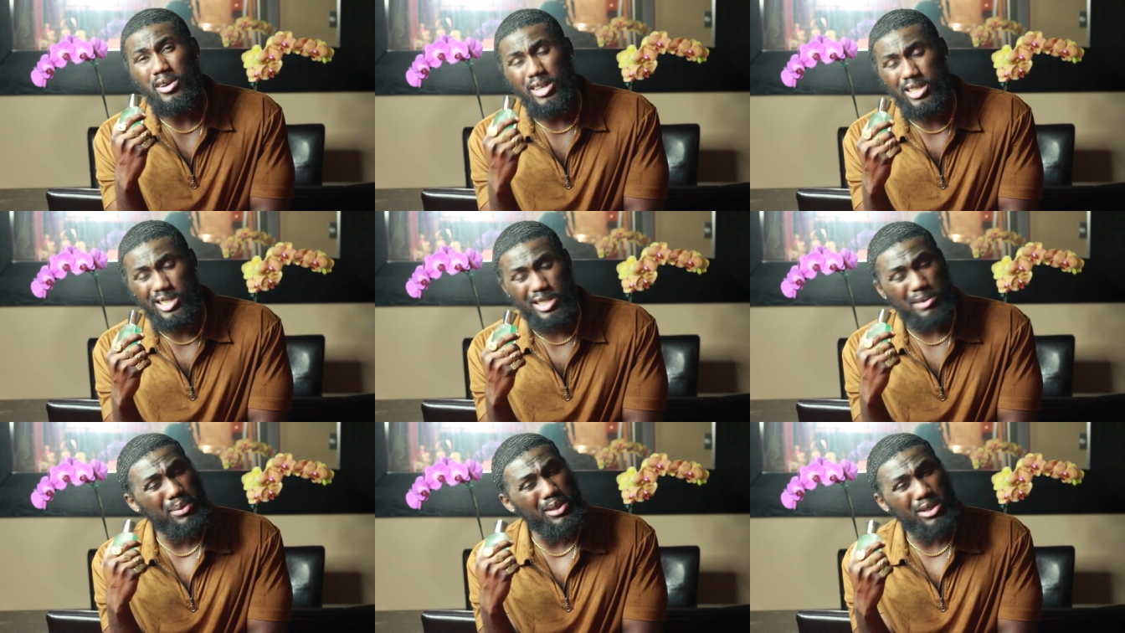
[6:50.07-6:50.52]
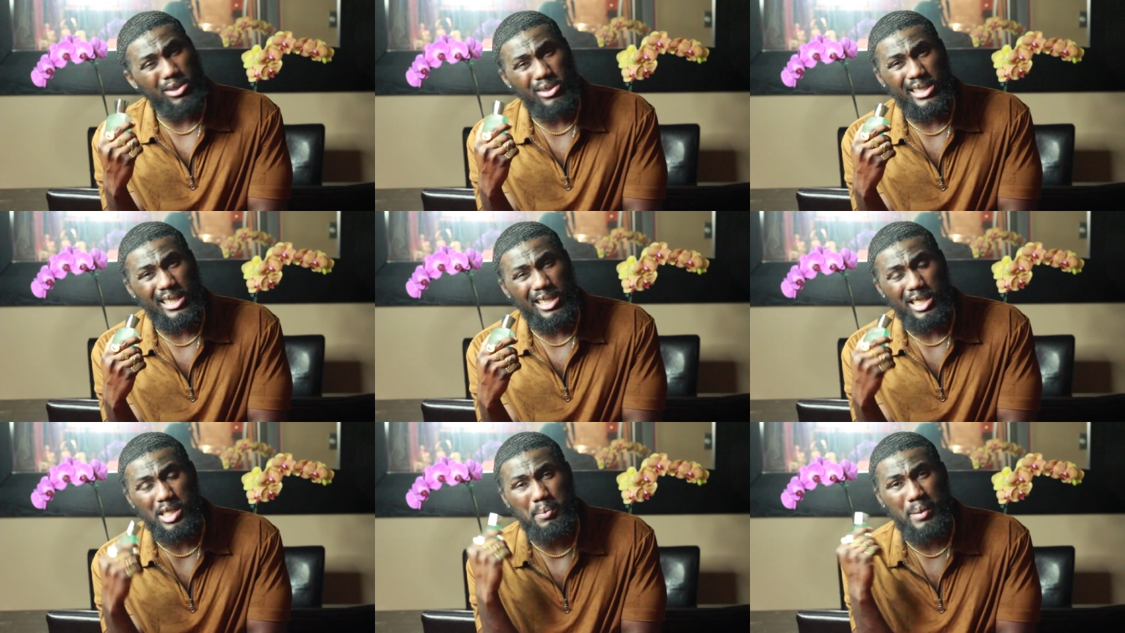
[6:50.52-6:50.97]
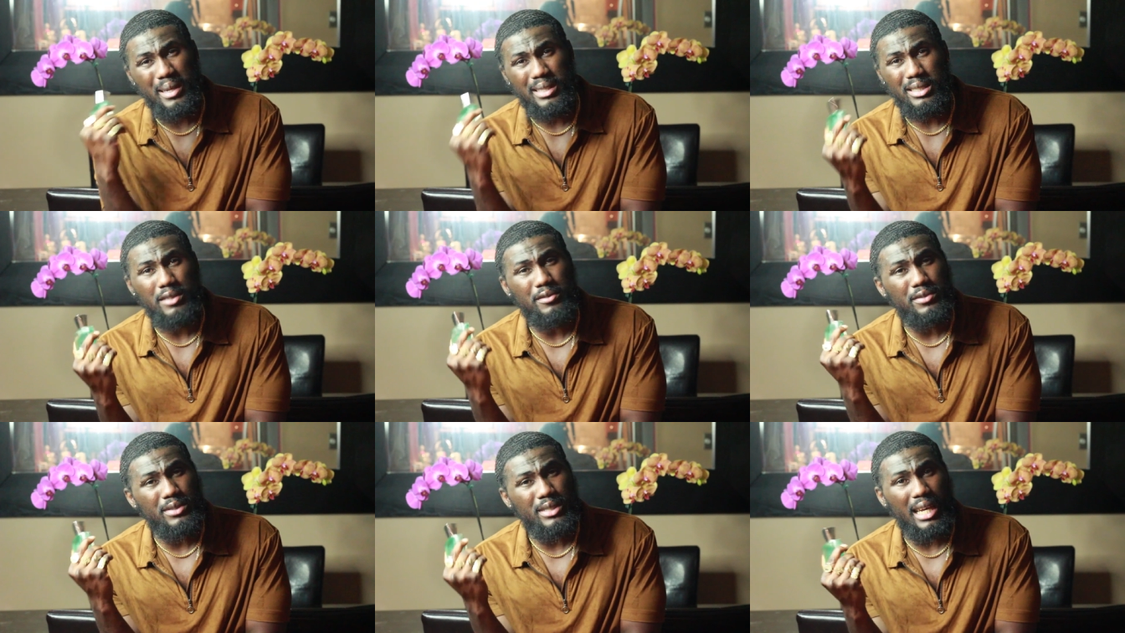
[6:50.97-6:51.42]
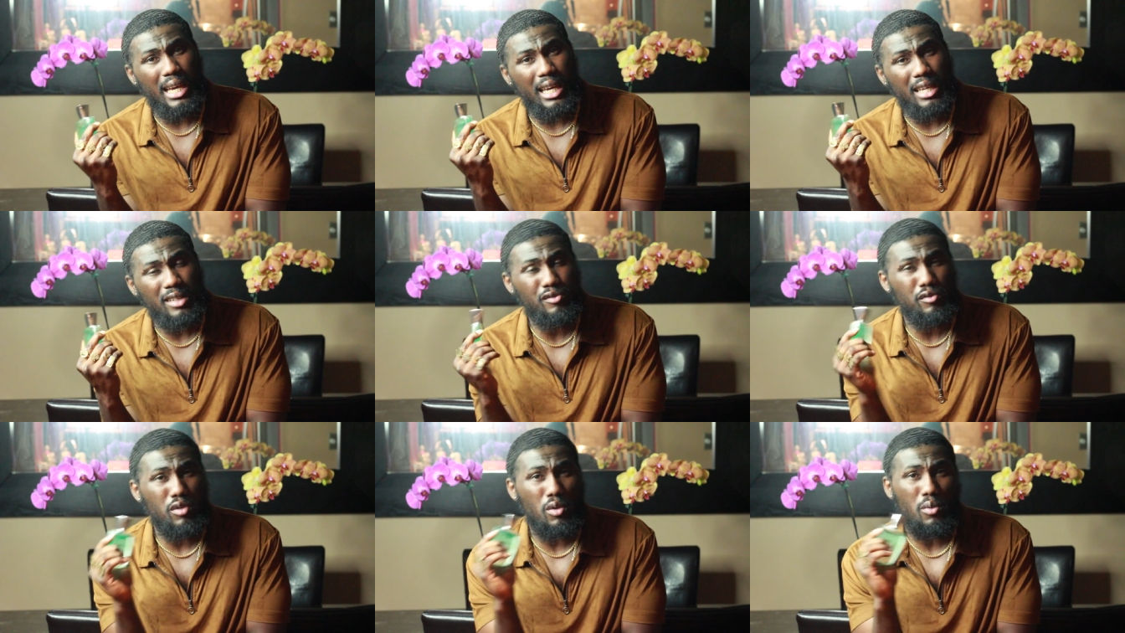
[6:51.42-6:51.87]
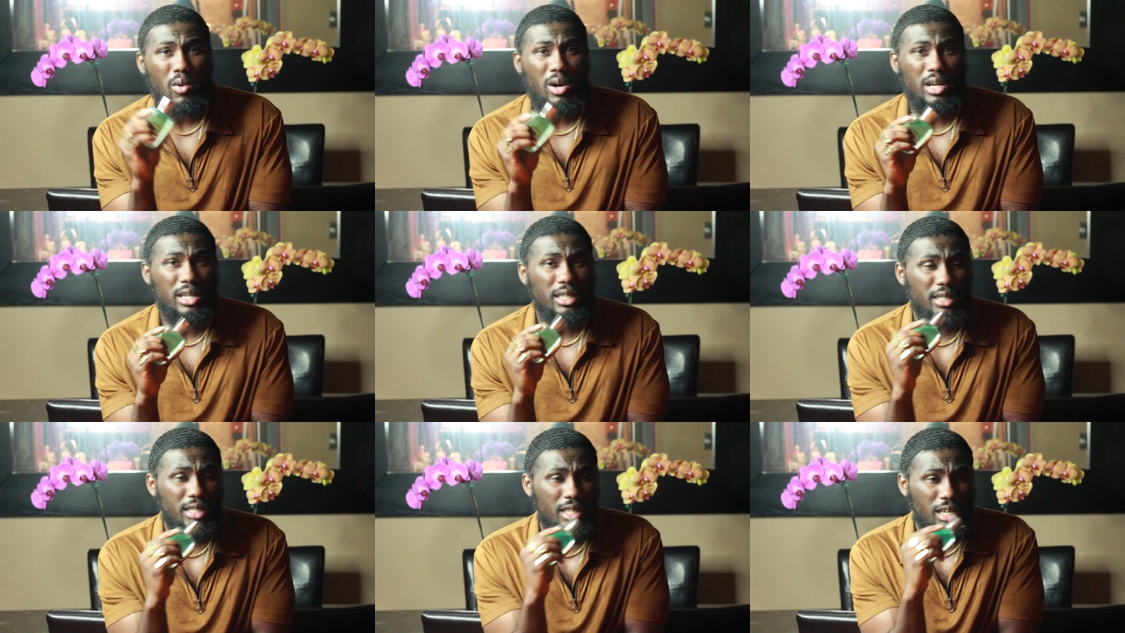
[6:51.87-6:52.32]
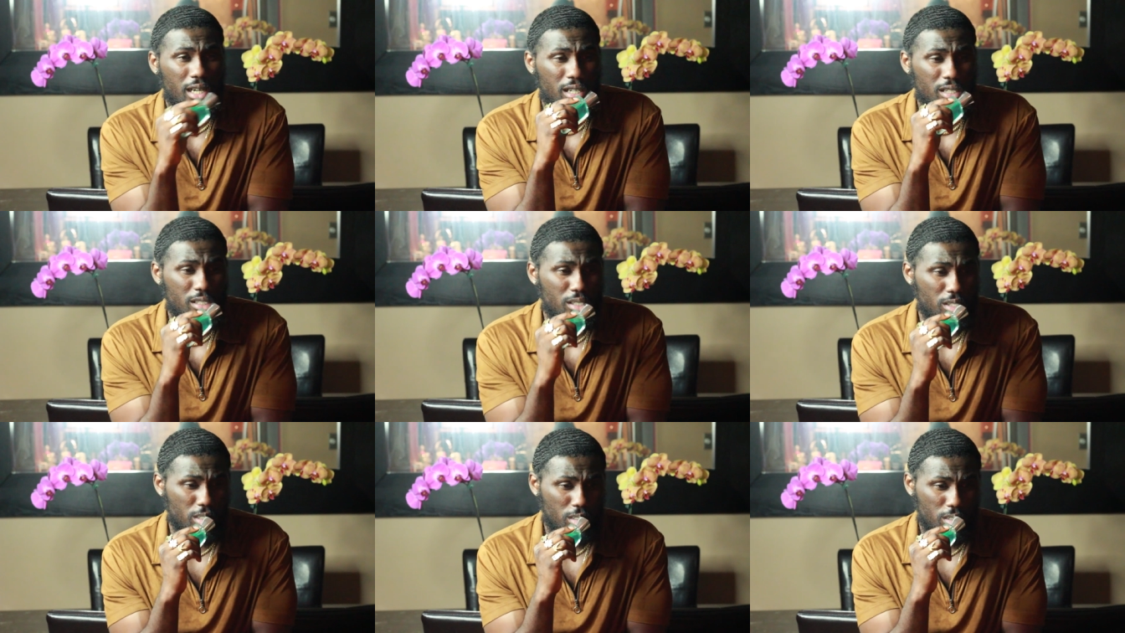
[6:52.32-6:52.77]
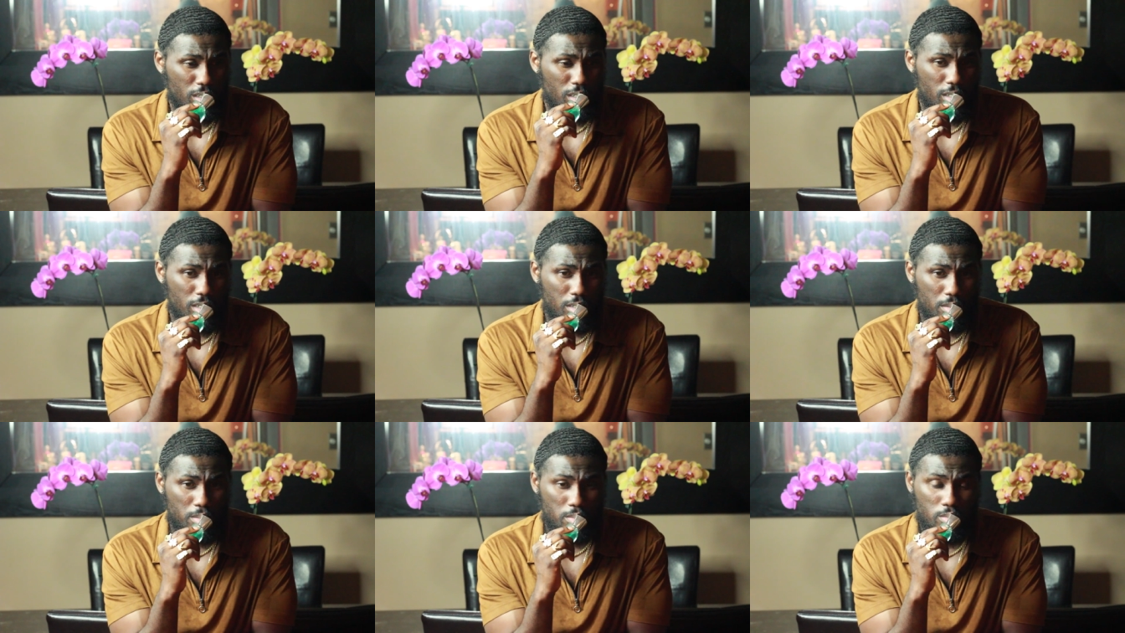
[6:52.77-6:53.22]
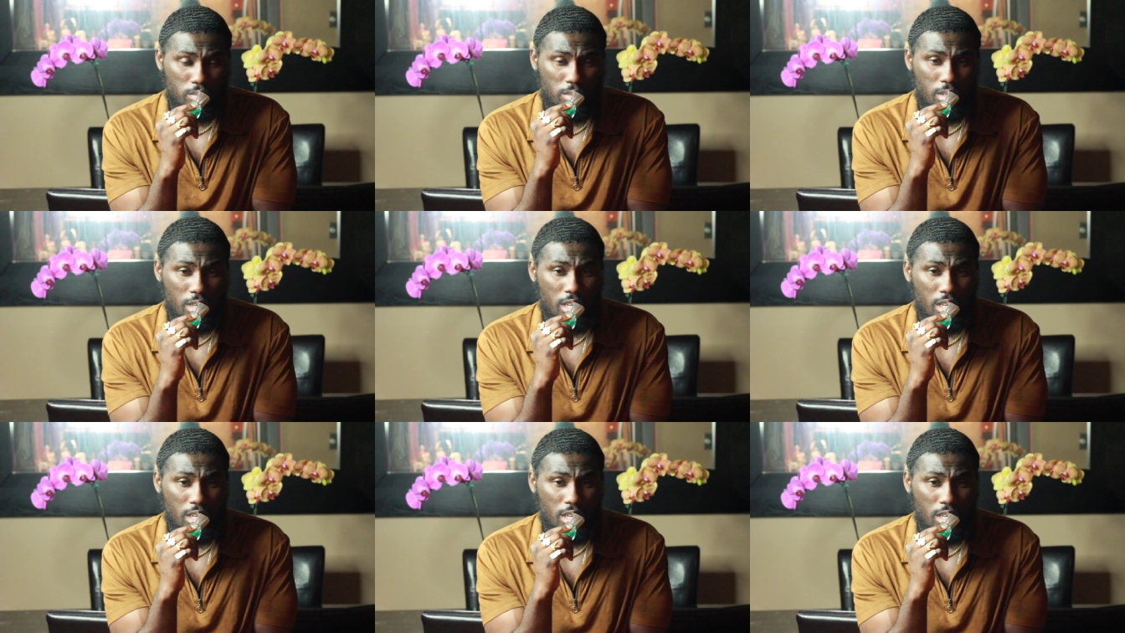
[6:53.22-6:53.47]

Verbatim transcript: it's a bit on the expensive side for what it does. Um,